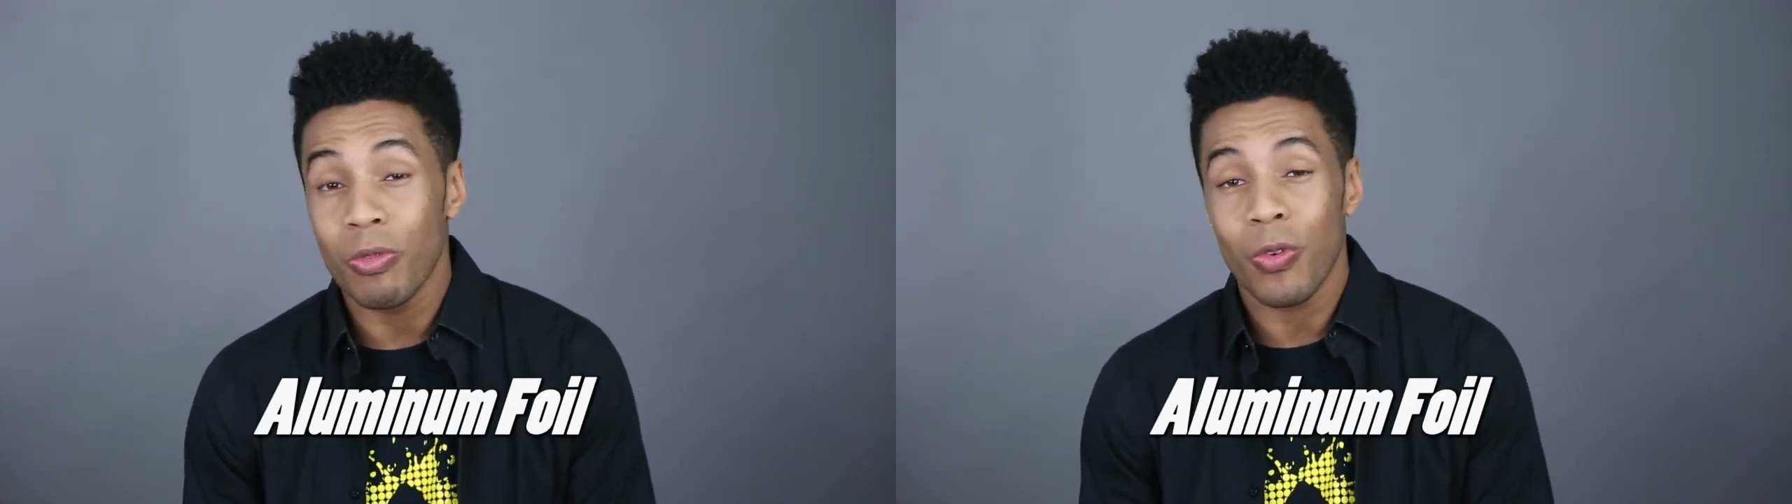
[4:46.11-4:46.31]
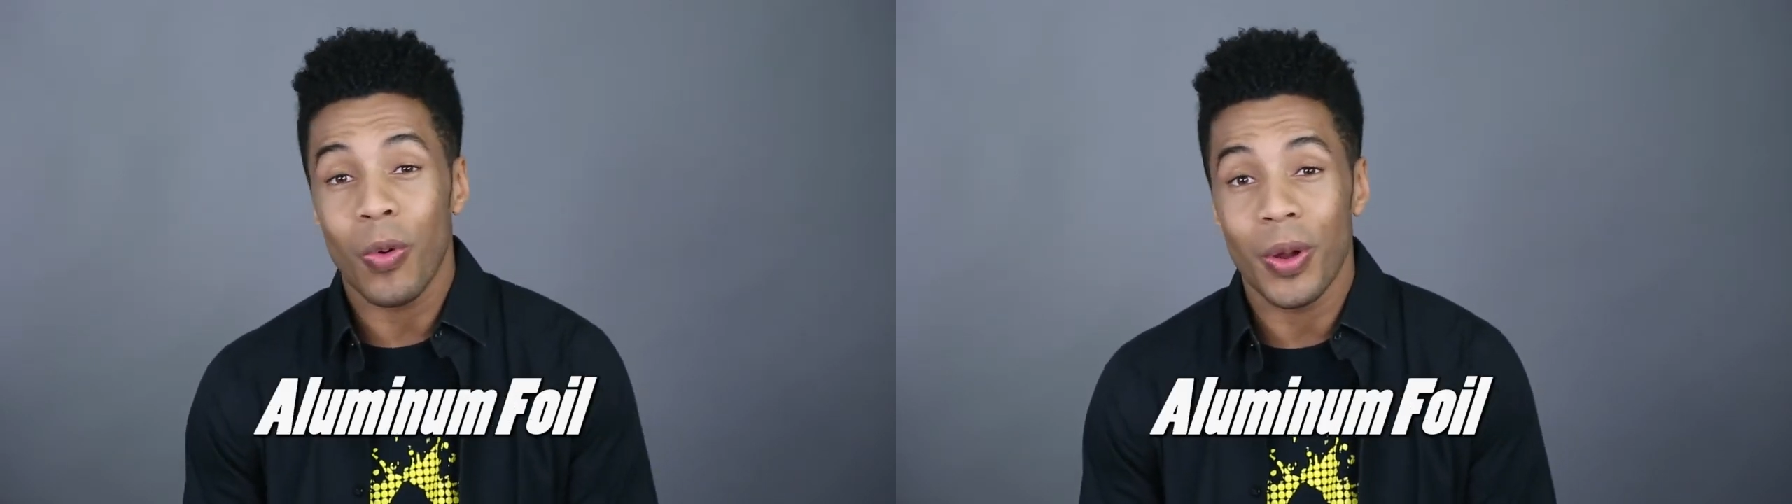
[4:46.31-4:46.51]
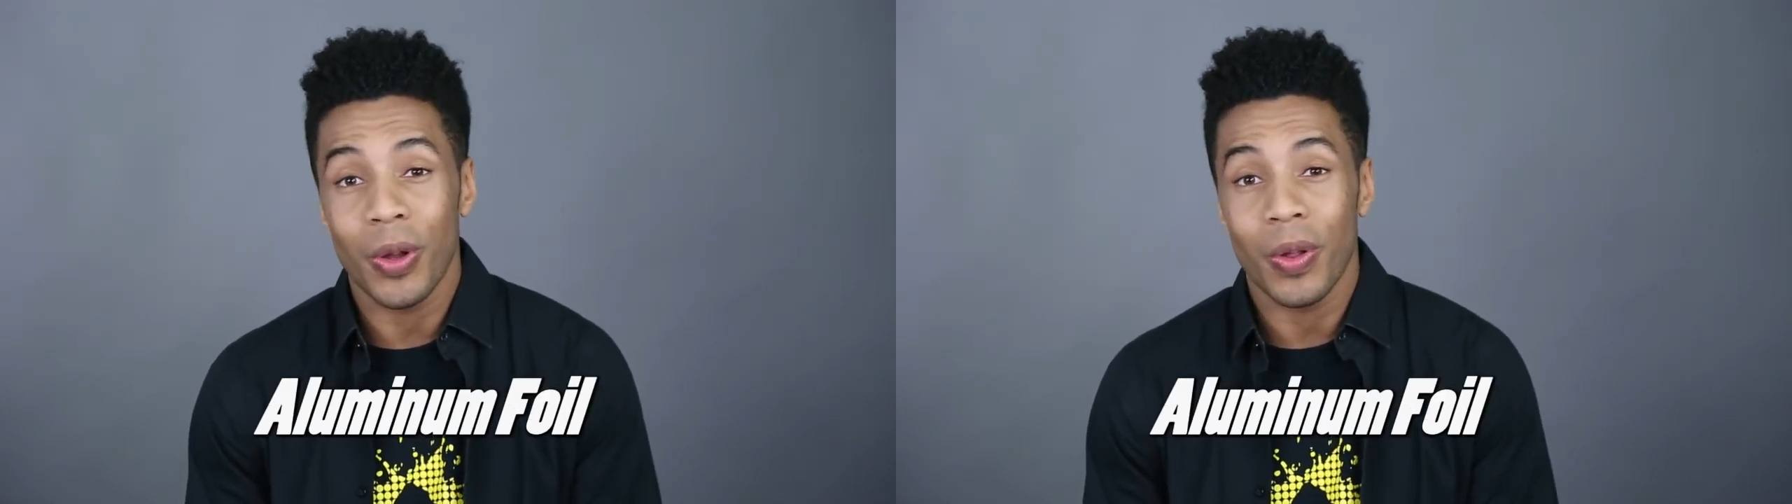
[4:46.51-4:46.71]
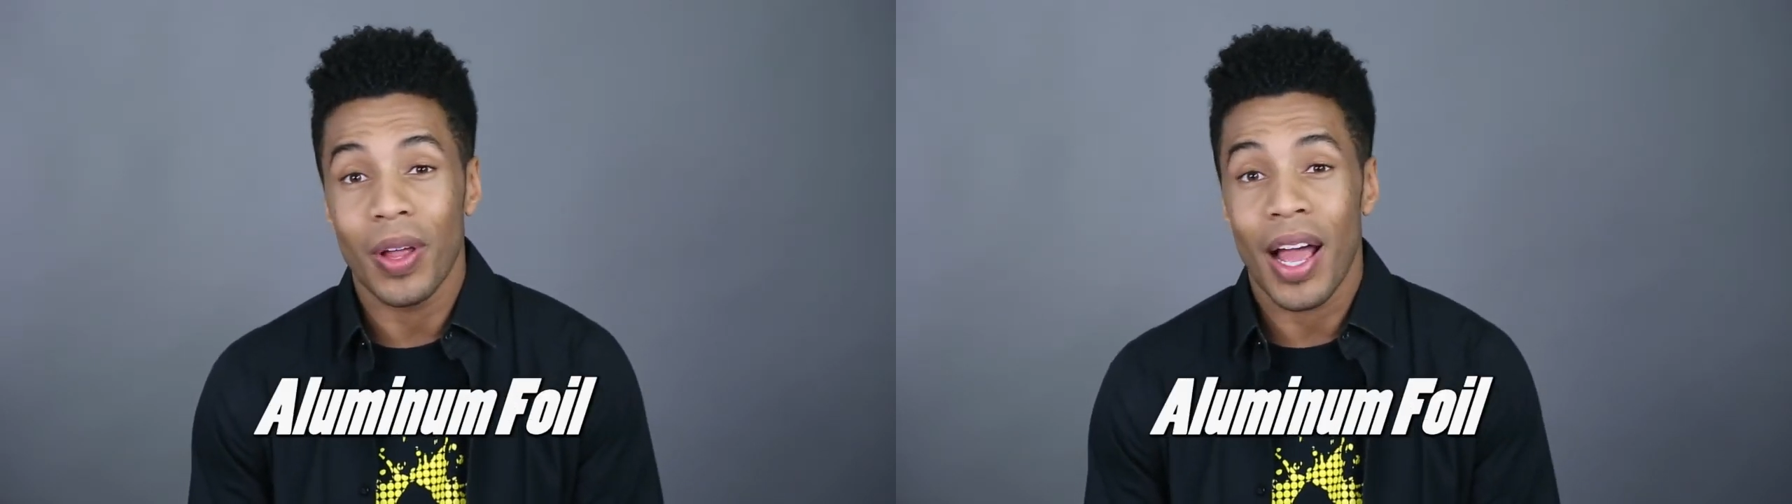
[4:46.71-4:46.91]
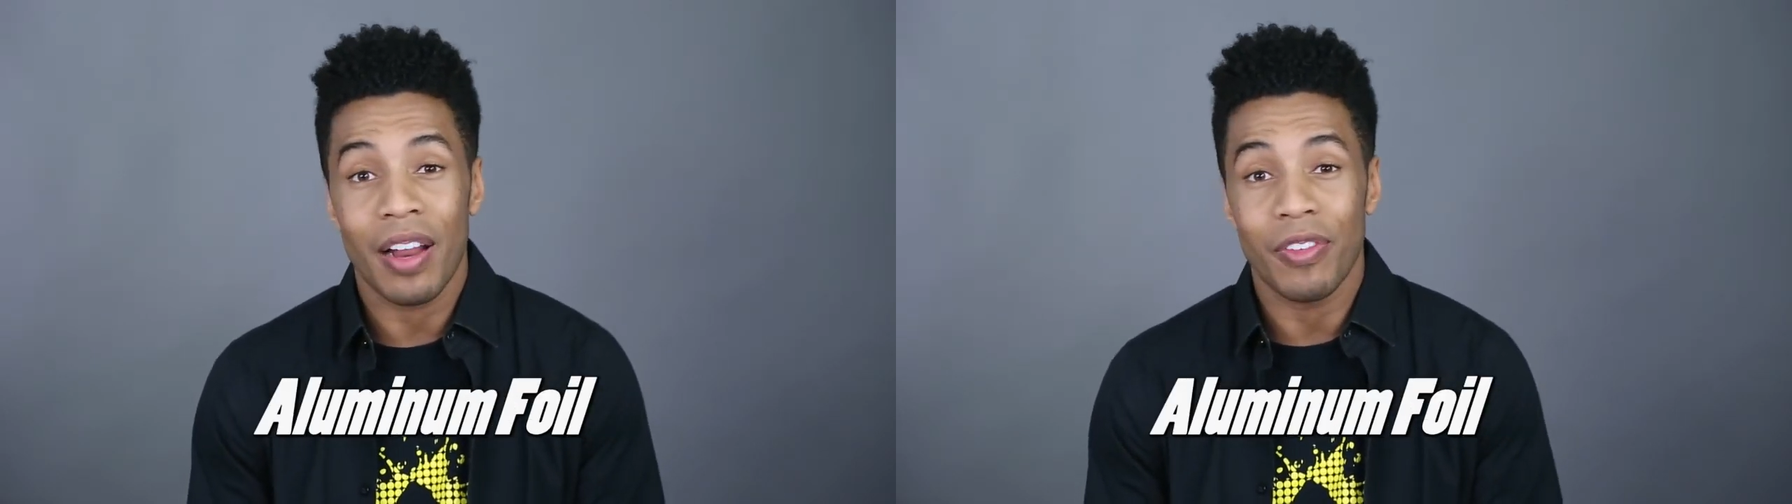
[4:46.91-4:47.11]
foil
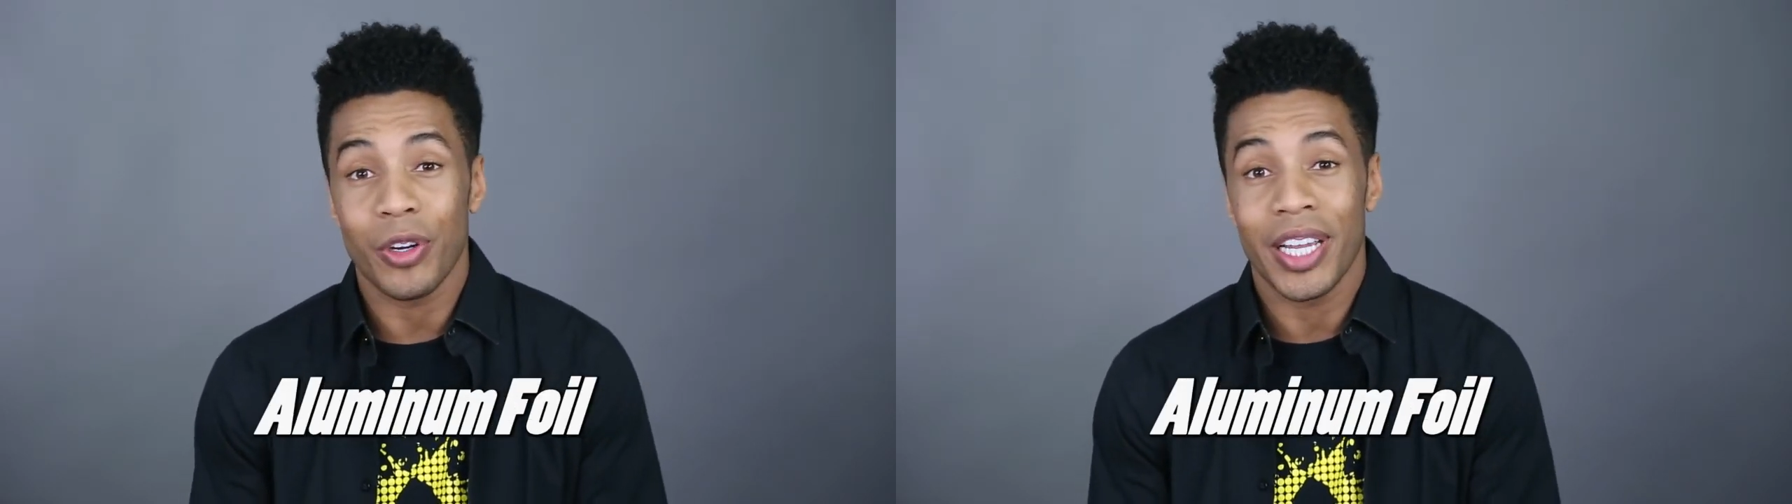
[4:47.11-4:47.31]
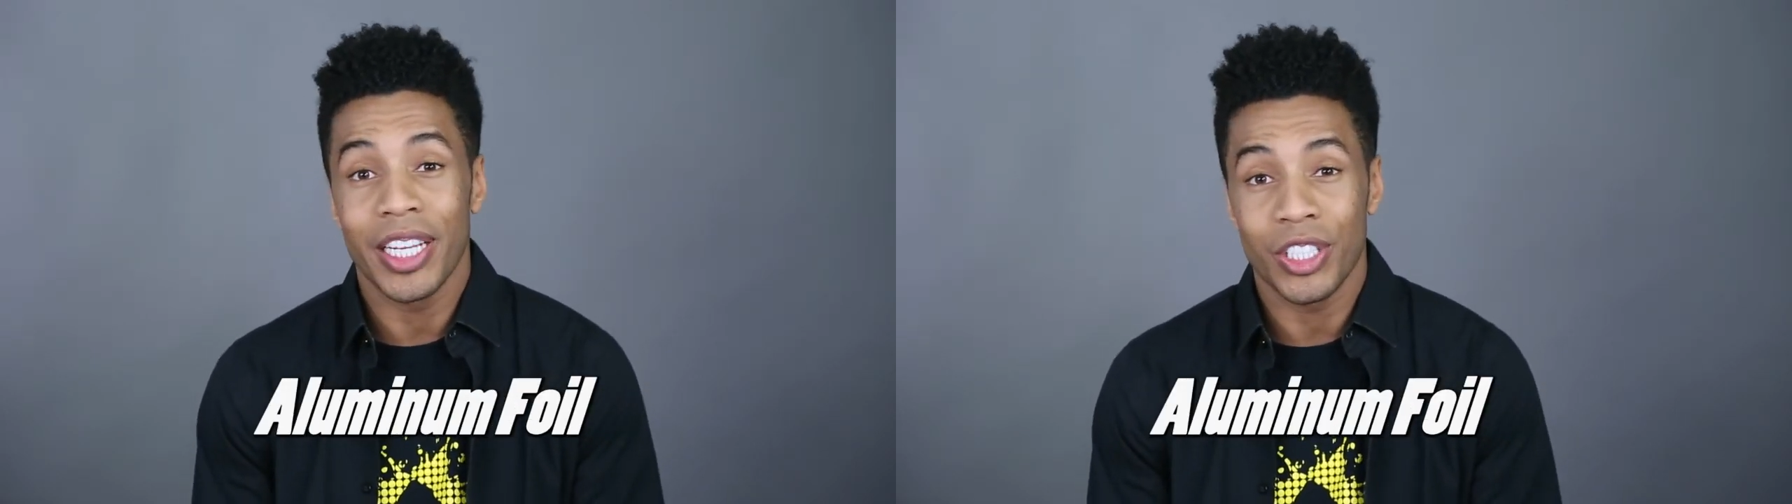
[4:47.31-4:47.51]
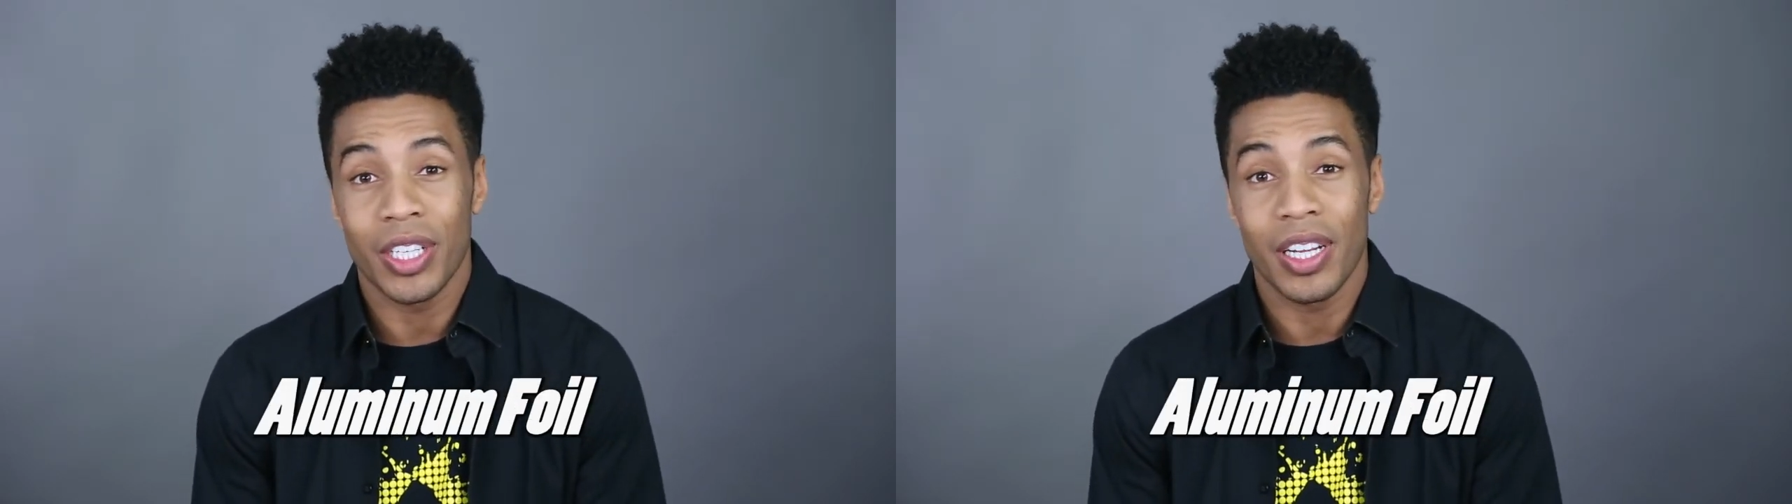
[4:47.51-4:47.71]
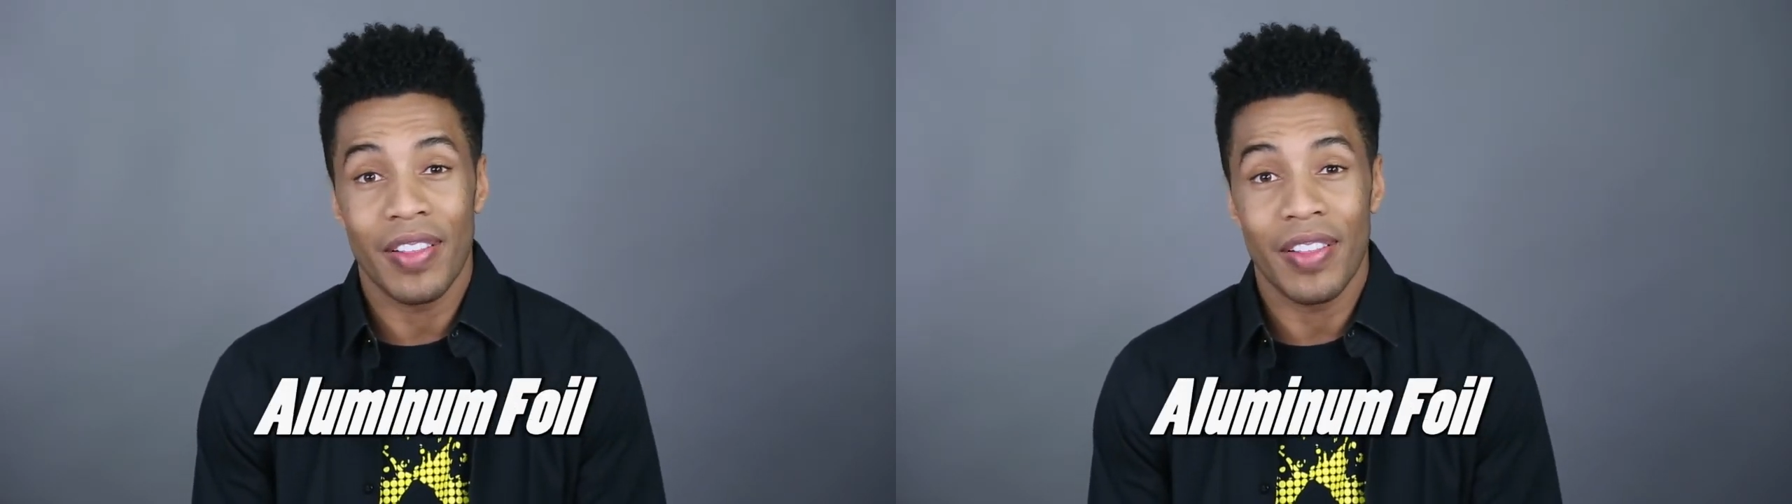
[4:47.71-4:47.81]
out of your kitchen,